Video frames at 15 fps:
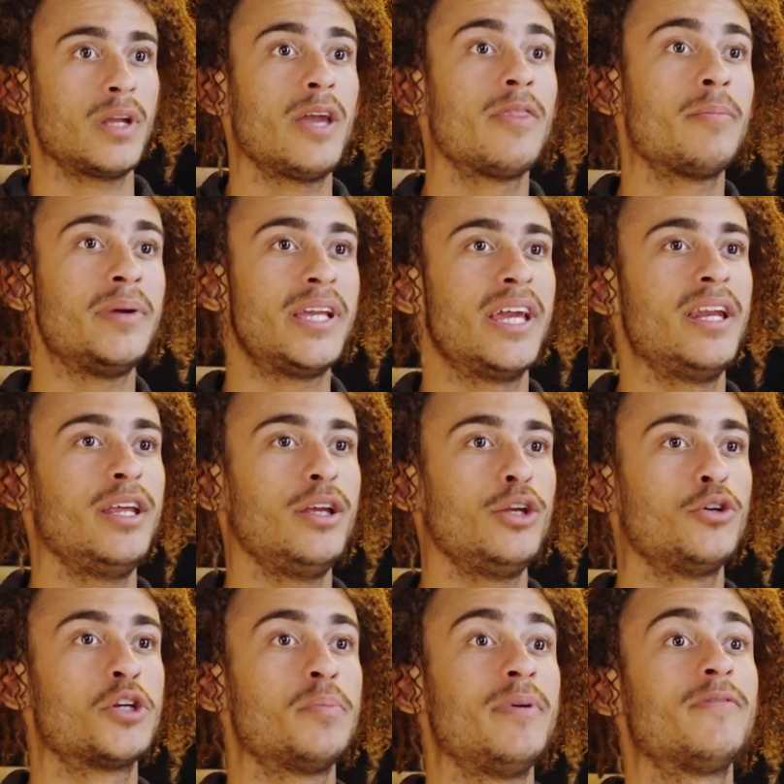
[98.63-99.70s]
In the beginning,
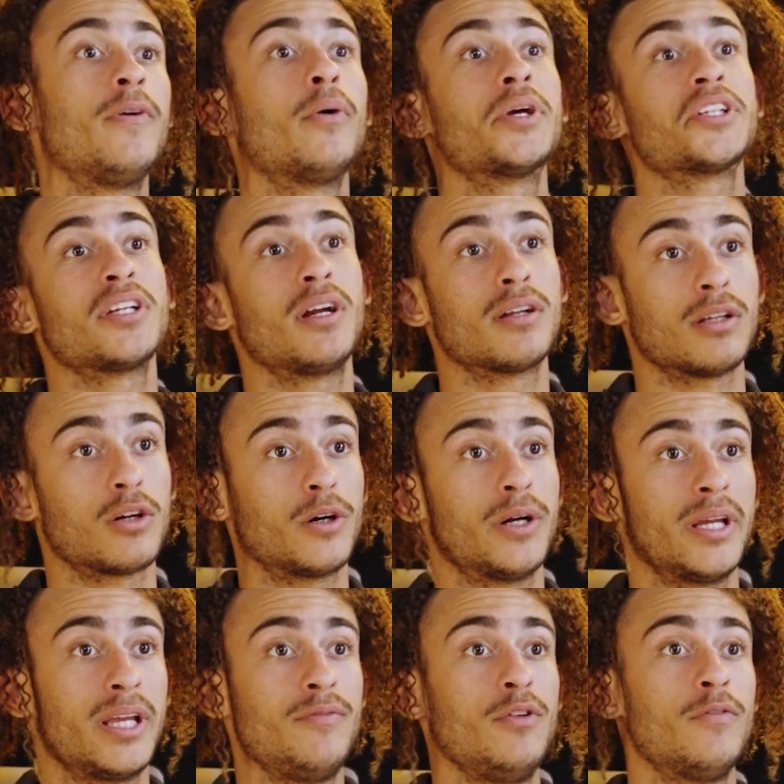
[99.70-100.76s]
you should be focused on
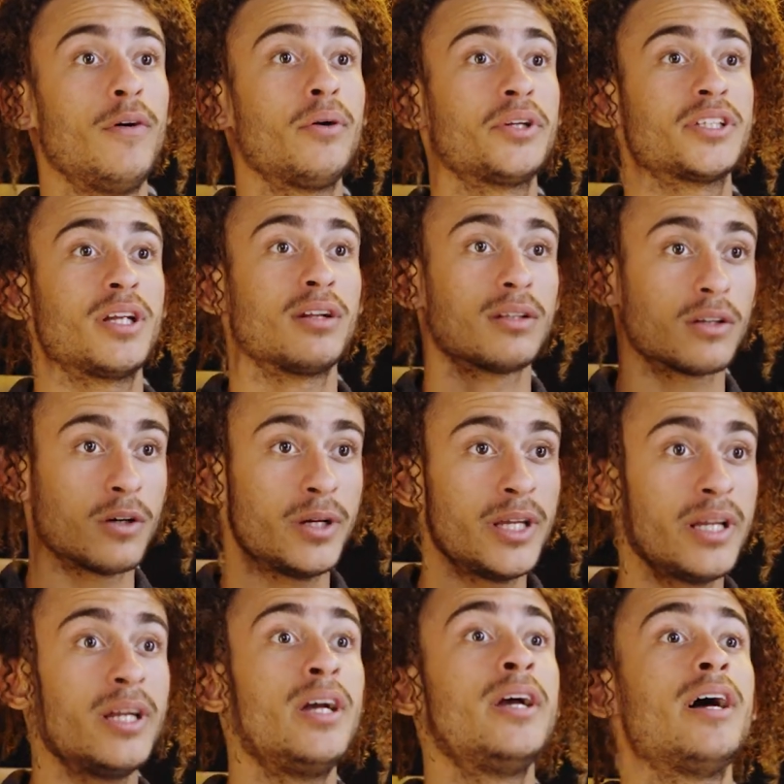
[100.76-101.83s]
learning. If you focus on
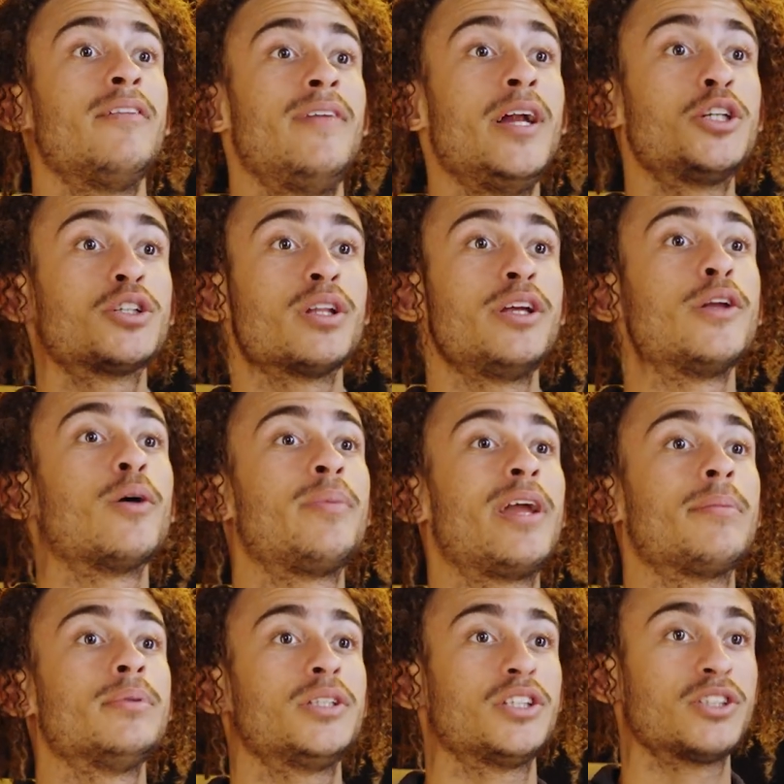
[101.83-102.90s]
learning, eventually you'll
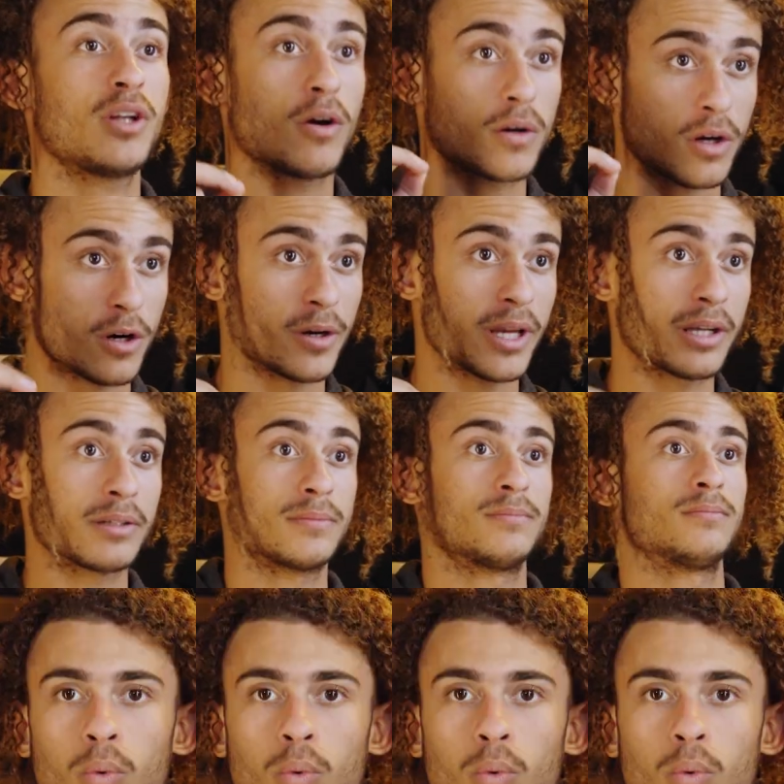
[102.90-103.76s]
be able to start earning.